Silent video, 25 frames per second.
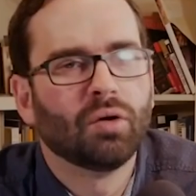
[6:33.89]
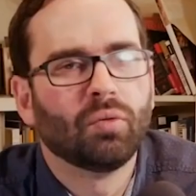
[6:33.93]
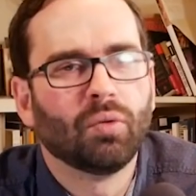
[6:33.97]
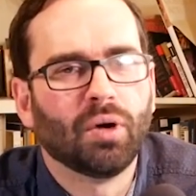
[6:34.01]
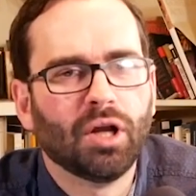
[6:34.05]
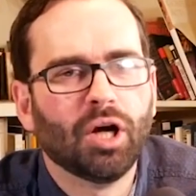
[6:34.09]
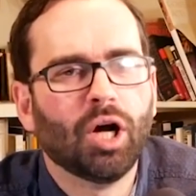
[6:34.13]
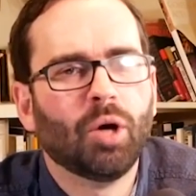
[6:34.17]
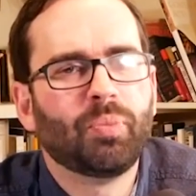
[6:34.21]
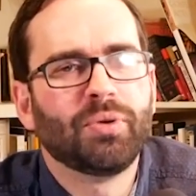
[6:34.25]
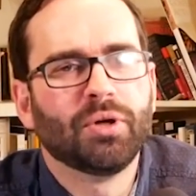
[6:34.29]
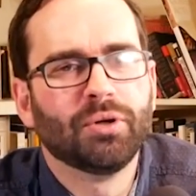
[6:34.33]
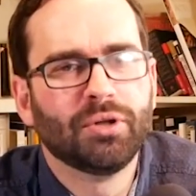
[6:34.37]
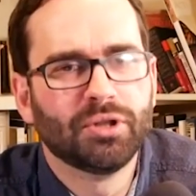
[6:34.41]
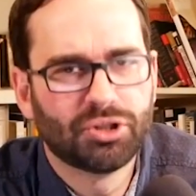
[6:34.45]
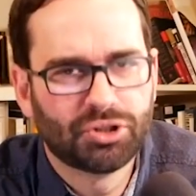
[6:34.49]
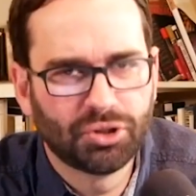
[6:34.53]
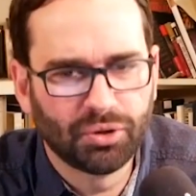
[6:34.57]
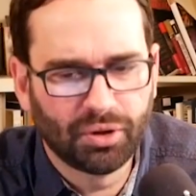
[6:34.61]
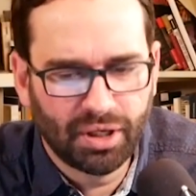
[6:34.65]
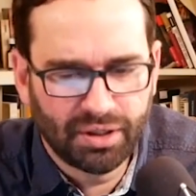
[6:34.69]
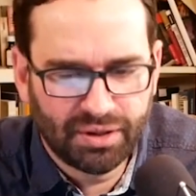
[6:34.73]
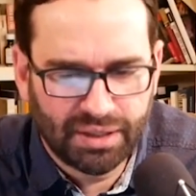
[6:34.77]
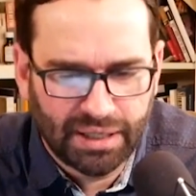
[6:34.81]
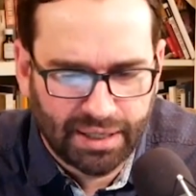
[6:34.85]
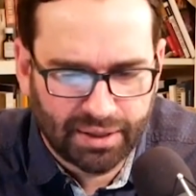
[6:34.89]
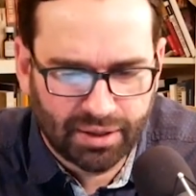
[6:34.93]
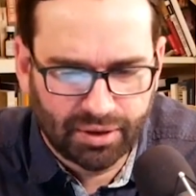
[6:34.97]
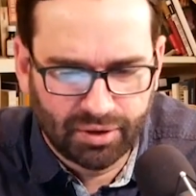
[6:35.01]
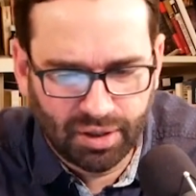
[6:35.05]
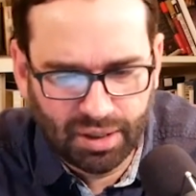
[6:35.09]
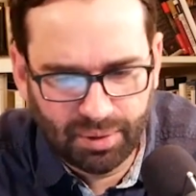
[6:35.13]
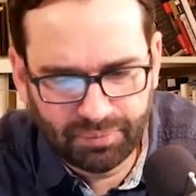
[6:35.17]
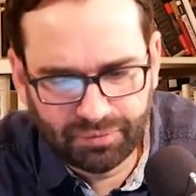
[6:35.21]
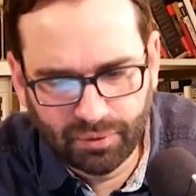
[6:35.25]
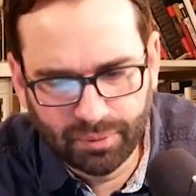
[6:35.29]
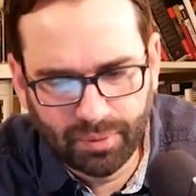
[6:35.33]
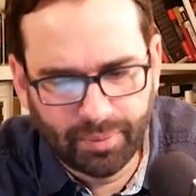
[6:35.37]
Well, I hope you enjoyed that
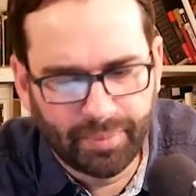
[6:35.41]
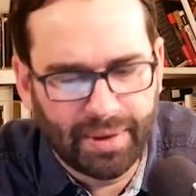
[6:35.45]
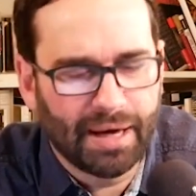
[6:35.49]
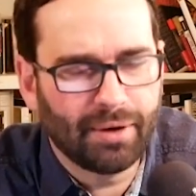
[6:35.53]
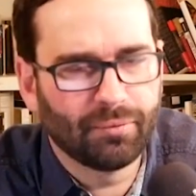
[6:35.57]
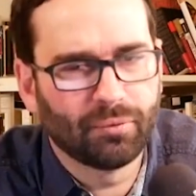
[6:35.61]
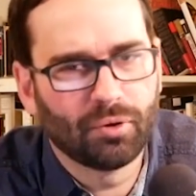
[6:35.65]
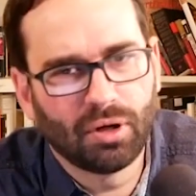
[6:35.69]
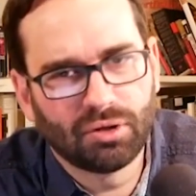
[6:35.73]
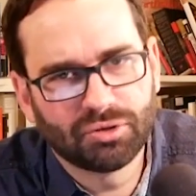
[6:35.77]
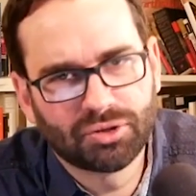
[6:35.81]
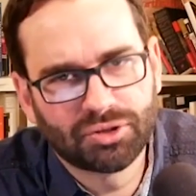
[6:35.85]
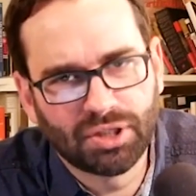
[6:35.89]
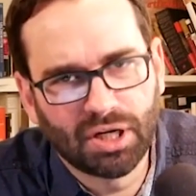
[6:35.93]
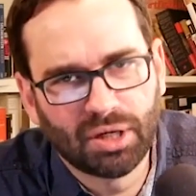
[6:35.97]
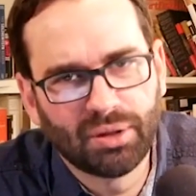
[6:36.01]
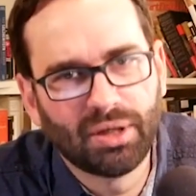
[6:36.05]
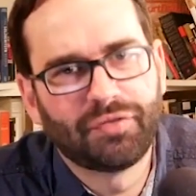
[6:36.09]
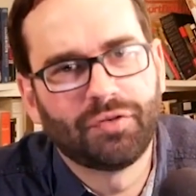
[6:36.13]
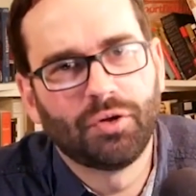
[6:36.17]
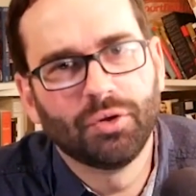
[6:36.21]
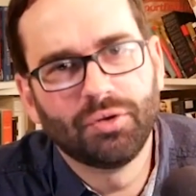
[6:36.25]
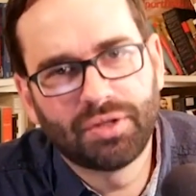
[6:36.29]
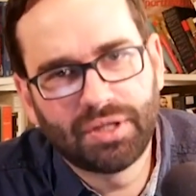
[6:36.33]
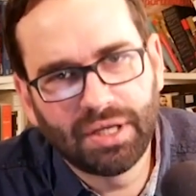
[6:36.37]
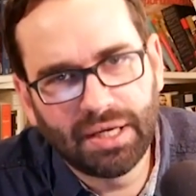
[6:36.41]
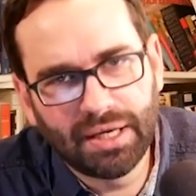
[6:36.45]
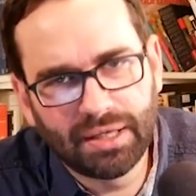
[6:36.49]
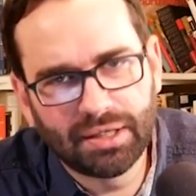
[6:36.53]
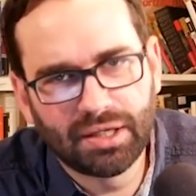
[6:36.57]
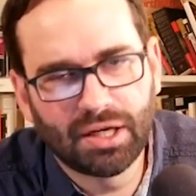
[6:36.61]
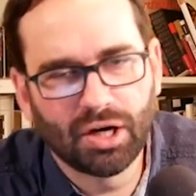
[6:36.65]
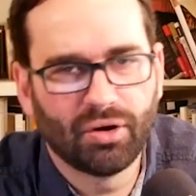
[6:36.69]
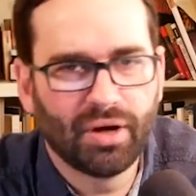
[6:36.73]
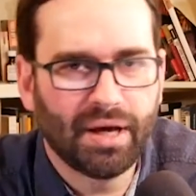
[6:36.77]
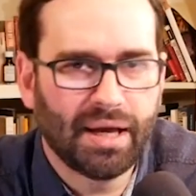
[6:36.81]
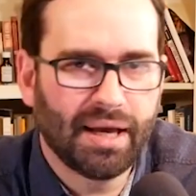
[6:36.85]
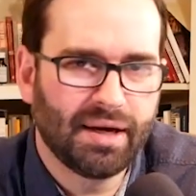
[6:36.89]
clip from the Matt Walsh Show. If you
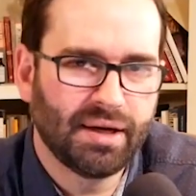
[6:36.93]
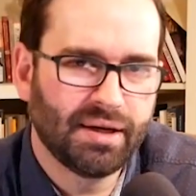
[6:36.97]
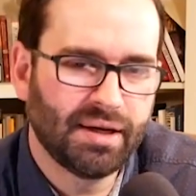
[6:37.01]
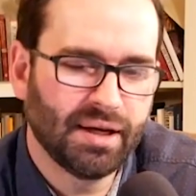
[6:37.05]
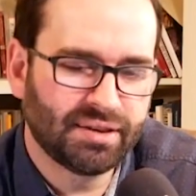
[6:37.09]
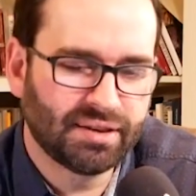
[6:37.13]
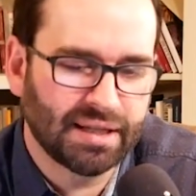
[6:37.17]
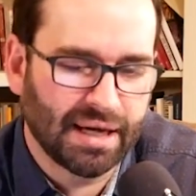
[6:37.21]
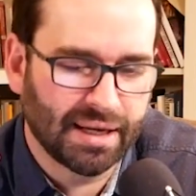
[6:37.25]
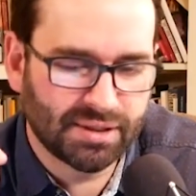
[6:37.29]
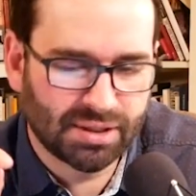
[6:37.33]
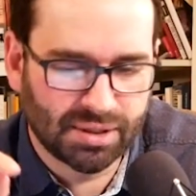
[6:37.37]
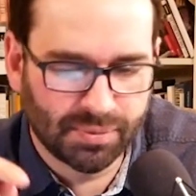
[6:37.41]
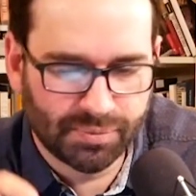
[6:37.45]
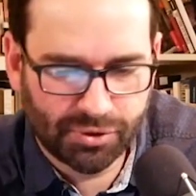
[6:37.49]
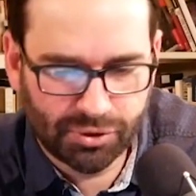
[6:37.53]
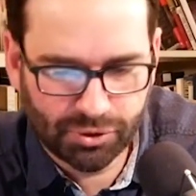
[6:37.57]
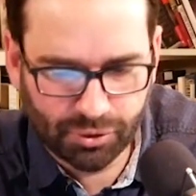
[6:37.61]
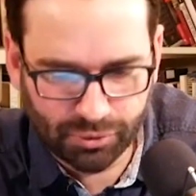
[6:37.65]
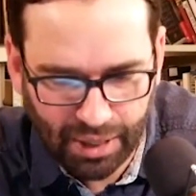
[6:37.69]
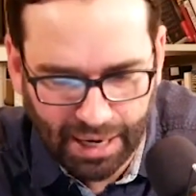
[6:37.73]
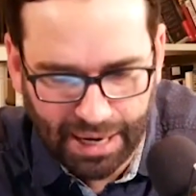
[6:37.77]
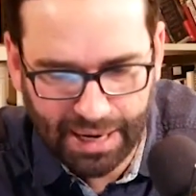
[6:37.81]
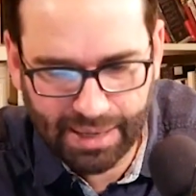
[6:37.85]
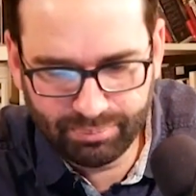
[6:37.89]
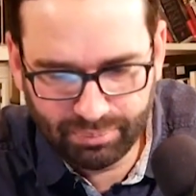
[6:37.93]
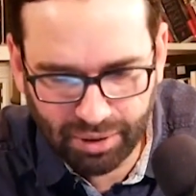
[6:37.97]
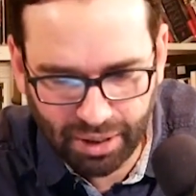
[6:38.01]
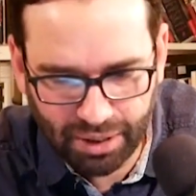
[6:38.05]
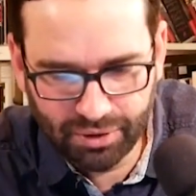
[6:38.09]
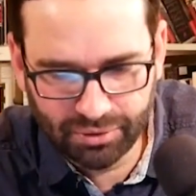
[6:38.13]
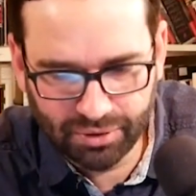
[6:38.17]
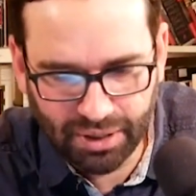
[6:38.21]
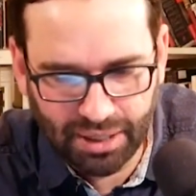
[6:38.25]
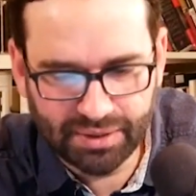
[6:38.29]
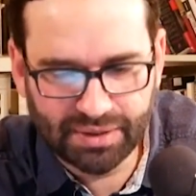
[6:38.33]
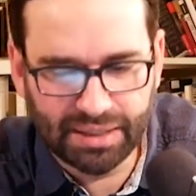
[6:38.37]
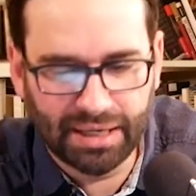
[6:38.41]
did, go ahead and hit that subscribe
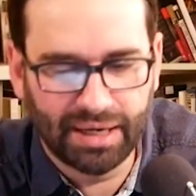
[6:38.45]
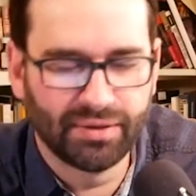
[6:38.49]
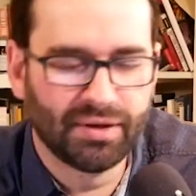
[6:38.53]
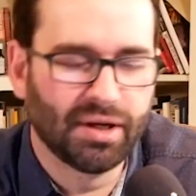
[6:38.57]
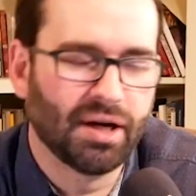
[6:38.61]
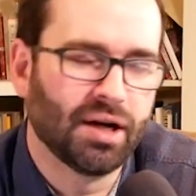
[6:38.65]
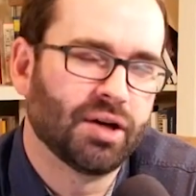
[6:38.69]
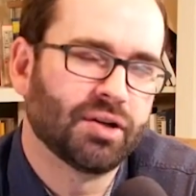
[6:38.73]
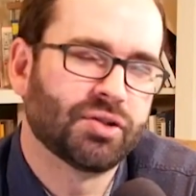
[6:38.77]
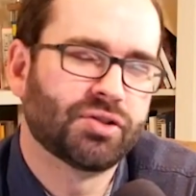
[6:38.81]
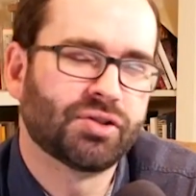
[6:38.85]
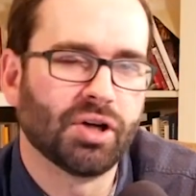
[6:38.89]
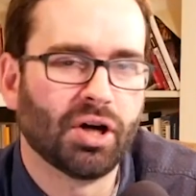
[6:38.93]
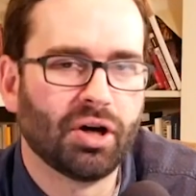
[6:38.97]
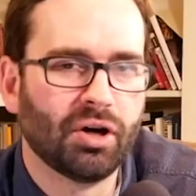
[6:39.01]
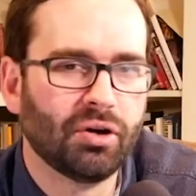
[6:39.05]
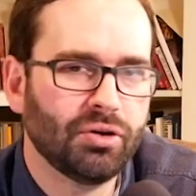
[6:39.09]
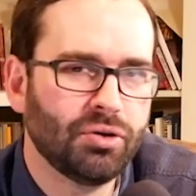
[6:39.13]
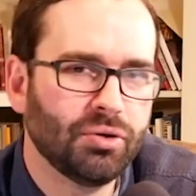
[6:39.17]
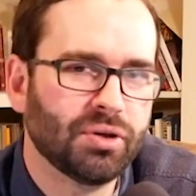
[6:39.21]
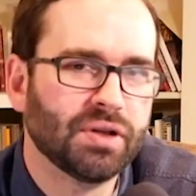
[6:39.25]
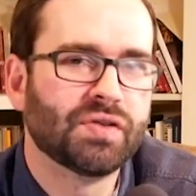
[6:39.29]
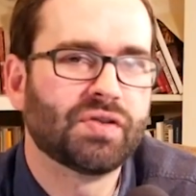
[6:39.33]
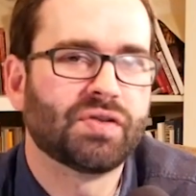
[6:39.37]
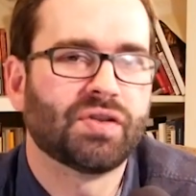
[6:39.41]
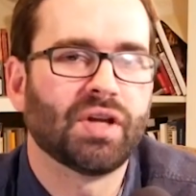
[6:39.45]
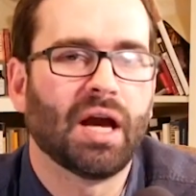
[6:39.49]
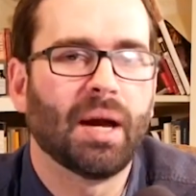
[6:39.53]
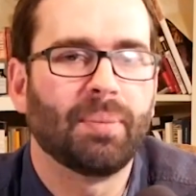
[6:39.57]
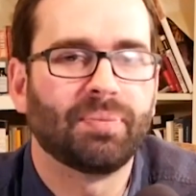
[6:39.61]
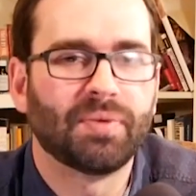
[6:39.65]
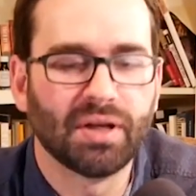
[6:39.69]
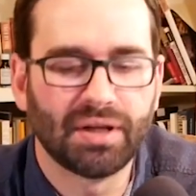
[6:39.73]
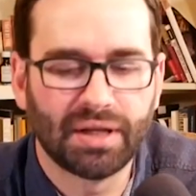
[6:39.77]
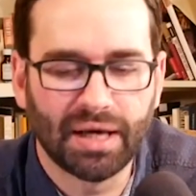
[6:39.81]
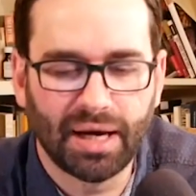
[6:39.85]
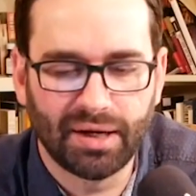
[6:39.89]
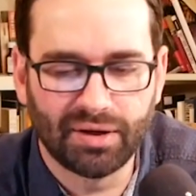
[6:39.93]
button right down there so you can stay
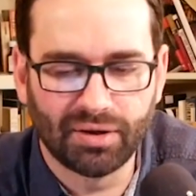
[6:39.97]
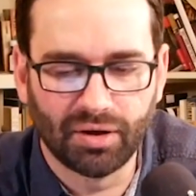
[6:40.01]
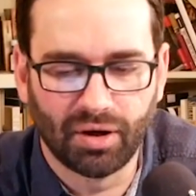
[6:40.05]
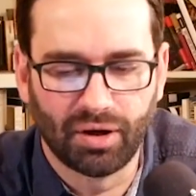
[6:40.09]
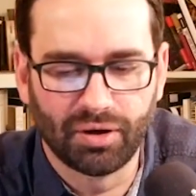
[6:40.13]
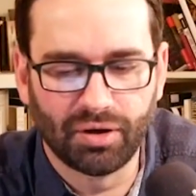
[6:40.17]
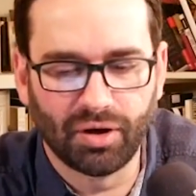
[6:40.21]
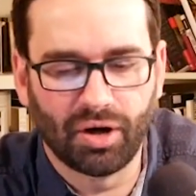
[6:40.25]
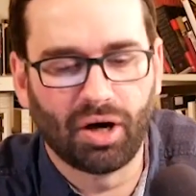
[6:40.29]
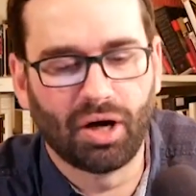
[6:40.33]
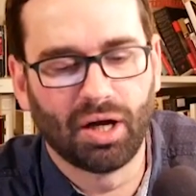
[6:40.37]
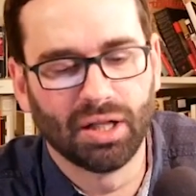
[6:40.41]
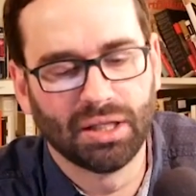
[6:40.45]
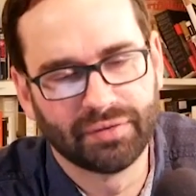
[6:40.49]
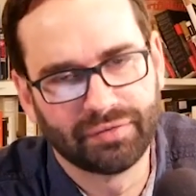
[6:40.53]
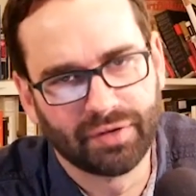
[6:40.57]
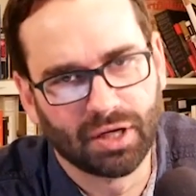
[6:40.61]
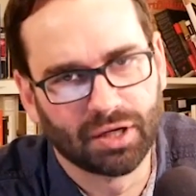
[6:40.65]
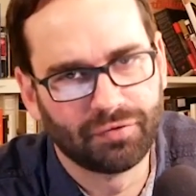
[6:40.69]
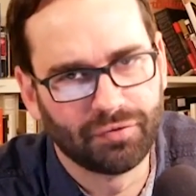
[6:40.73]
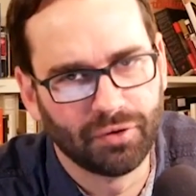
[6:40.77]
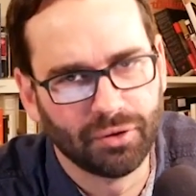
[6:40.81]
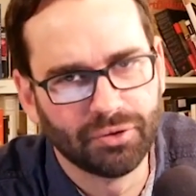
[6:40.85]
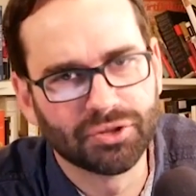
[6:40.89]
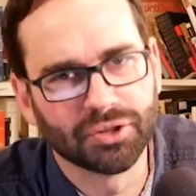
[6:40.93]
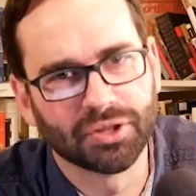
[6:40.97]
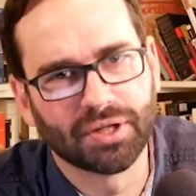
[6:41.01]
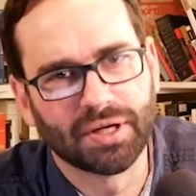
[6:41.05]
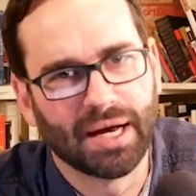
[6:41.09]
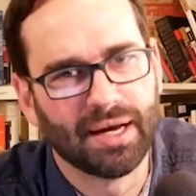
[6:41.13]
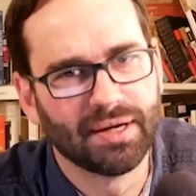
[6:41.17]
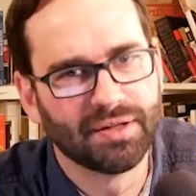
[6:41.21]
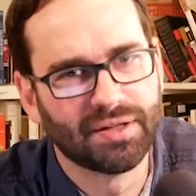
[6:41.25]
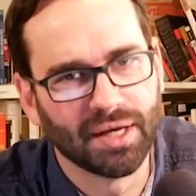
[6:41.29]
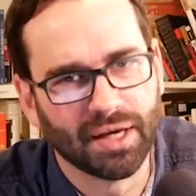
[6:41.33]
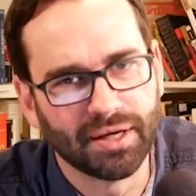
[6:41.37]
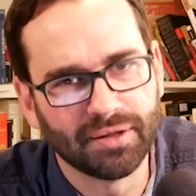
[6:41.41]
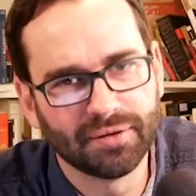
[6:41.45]
up to date on all of our future
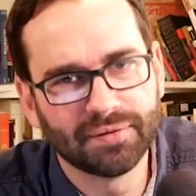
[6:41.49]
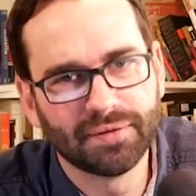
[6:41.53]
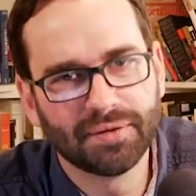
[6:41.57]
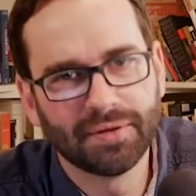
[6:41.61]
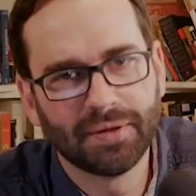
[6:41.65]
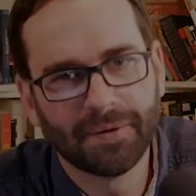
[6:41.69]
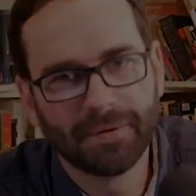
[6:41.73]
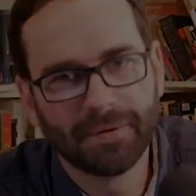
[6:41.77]
content.